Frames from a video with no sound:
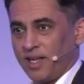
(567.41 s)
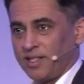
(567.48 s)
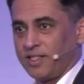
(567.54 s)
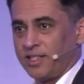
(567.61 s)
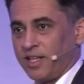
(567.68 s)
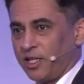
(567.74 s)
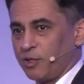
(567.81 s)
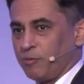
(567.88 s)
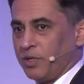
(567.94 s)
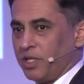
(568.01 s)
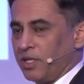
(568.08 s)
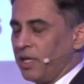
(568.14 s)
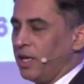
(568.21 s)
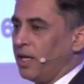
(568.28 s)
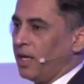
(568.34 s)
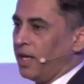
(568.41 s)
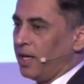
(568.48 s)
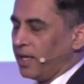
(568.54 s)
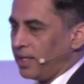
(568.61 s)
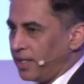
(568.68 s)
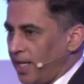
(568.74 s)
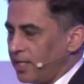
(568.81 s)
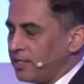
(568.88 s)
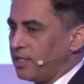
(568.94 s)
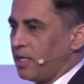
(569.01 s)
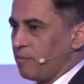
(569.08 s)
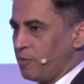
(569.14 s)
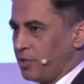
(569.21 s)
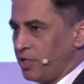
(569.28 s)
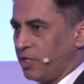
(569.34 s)
as an expert, that
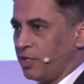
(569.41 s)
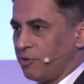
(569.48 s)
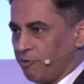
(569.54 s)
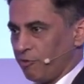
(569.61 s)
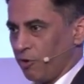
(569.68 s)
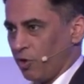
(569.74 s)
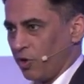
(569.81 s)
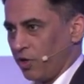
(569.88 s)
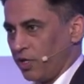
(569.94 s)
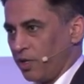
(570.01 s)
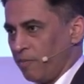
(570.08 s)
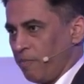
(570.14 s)
assumption is flawed.